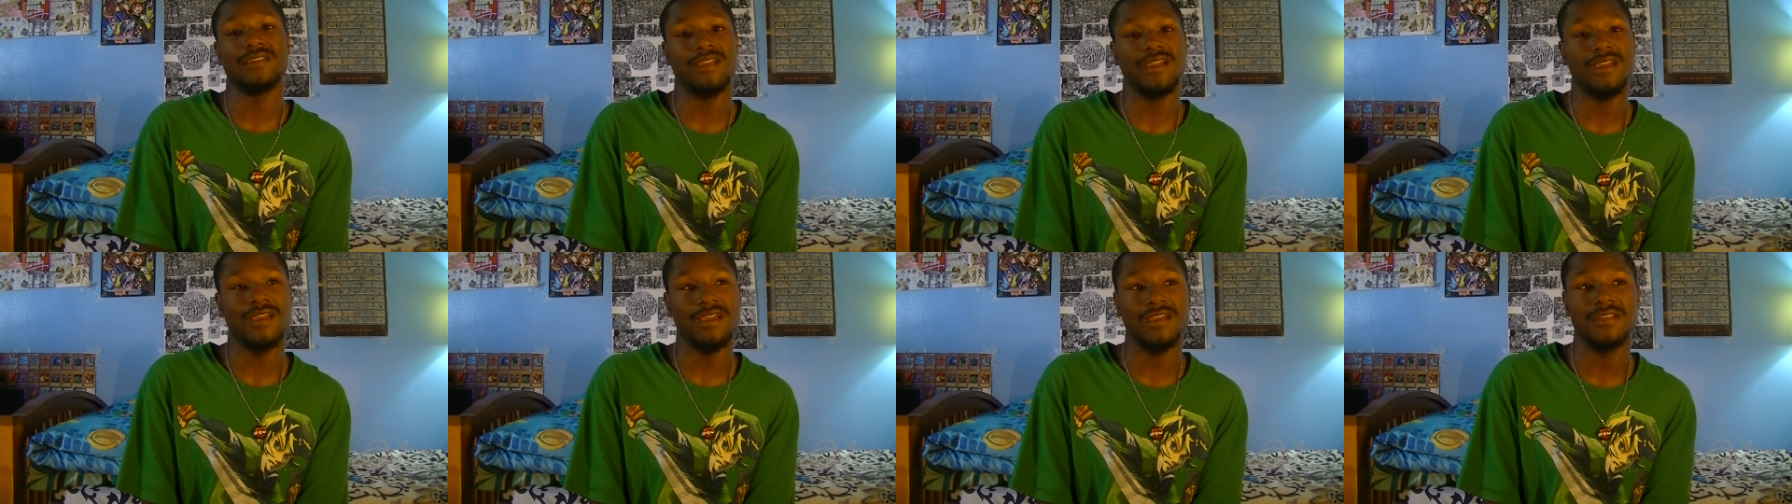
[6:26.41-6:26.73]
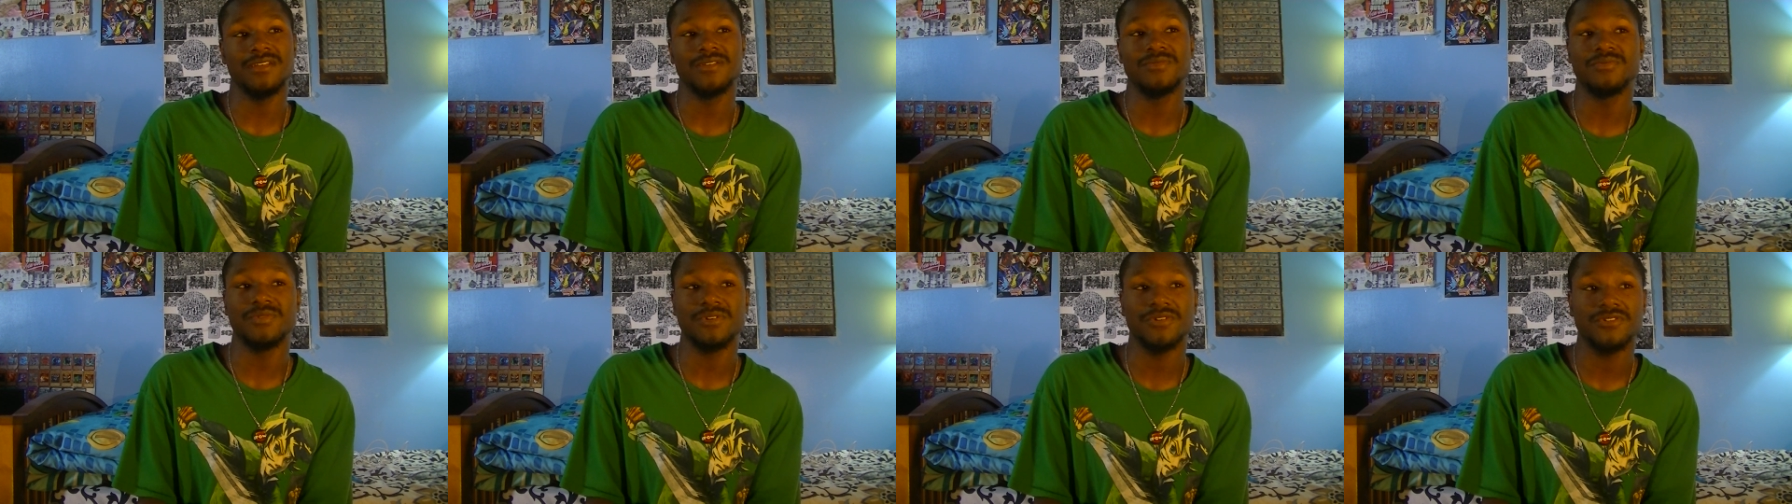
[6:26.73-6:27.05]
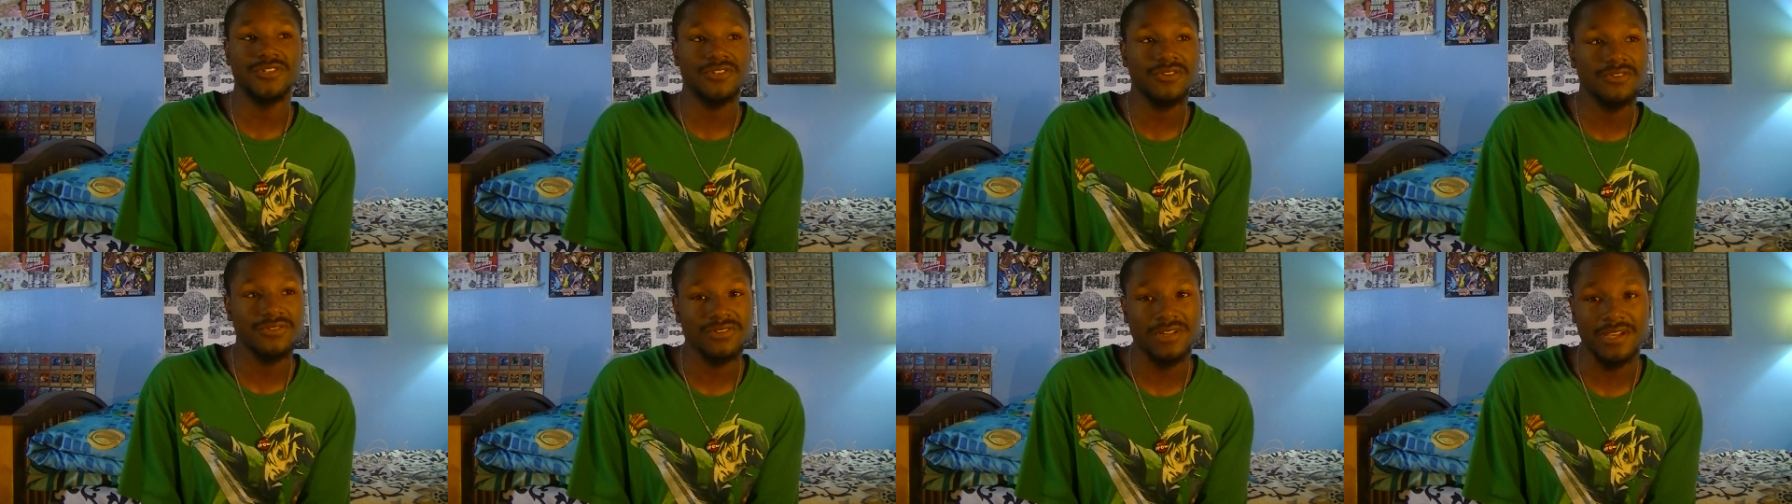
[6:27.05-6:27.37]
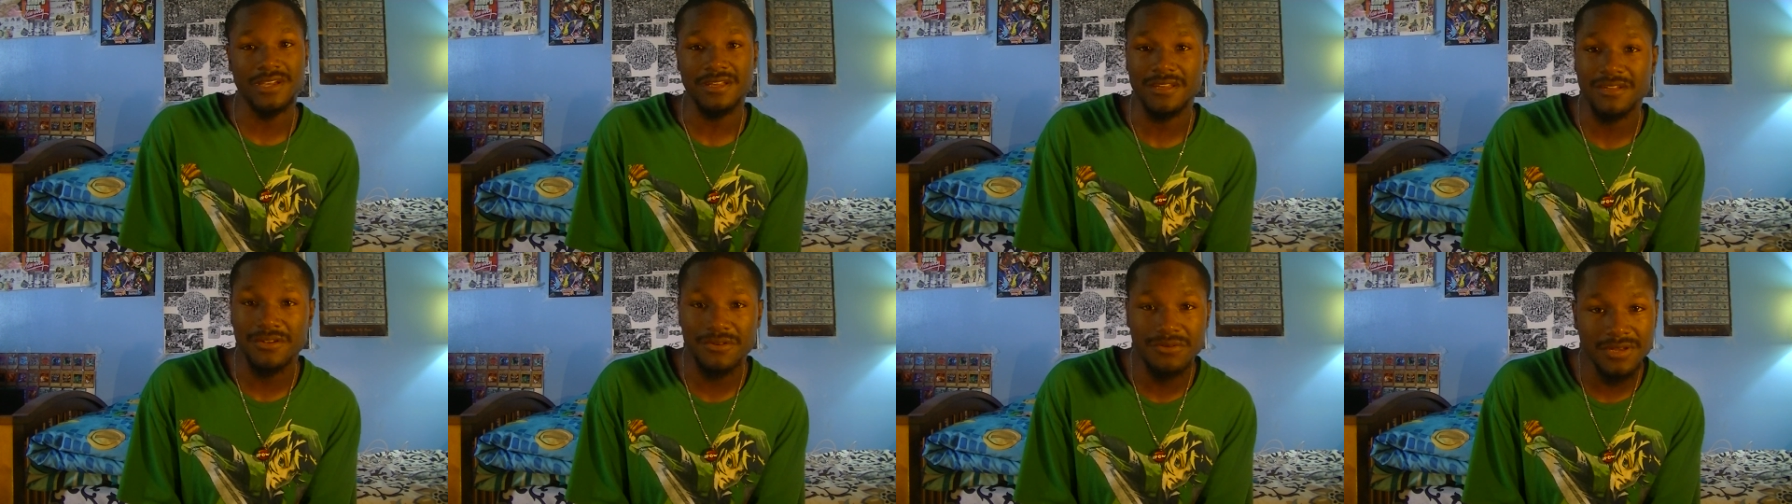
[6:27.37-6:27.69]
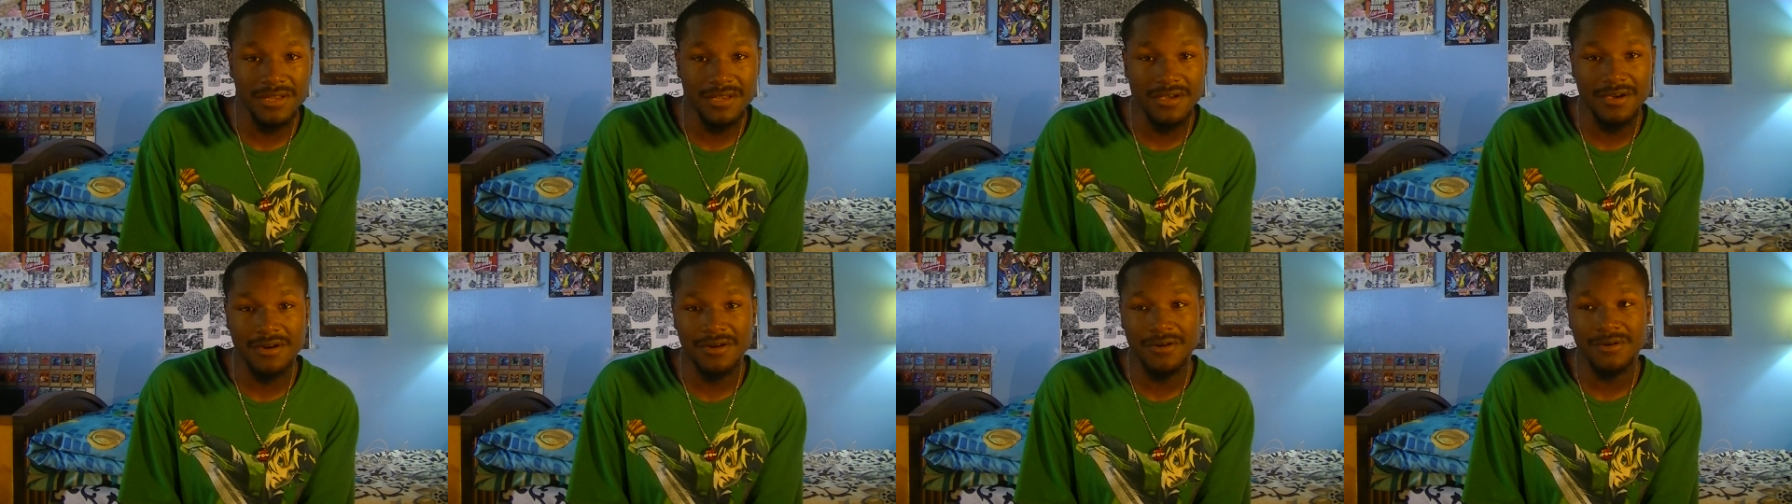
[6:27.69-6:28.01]
games, but shows like
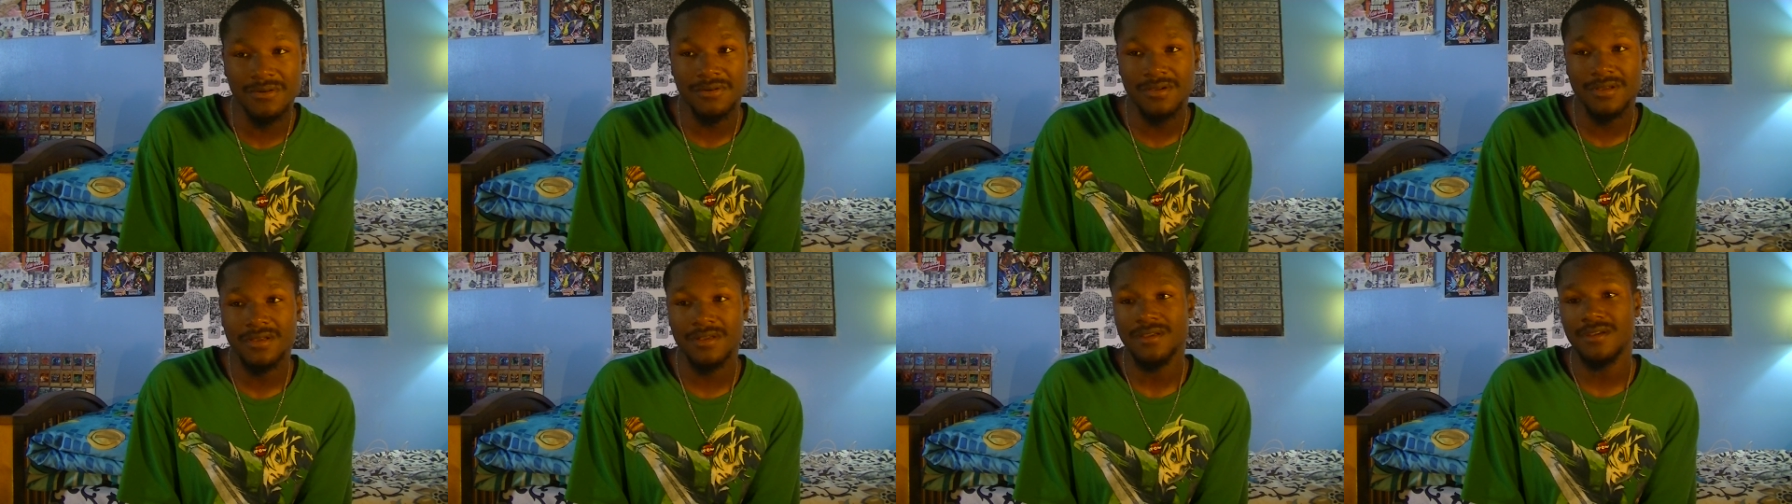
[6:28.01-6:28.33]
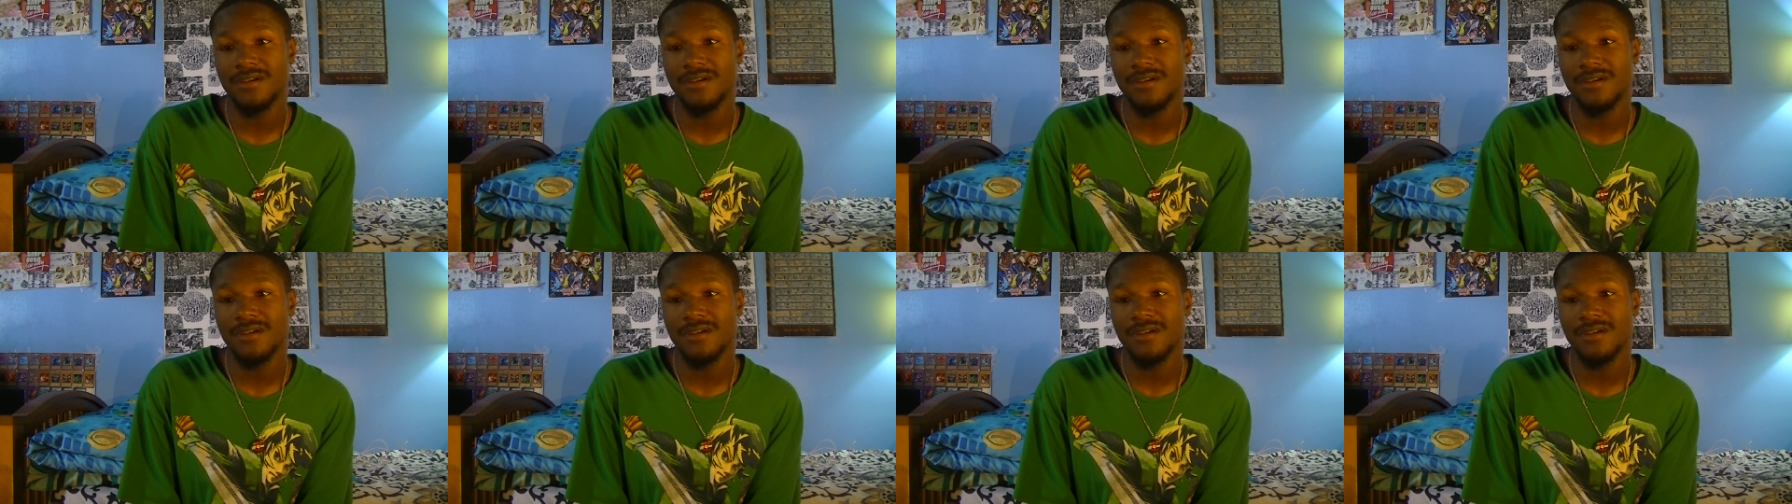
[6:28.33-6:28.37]
Yu-Gi-Oh,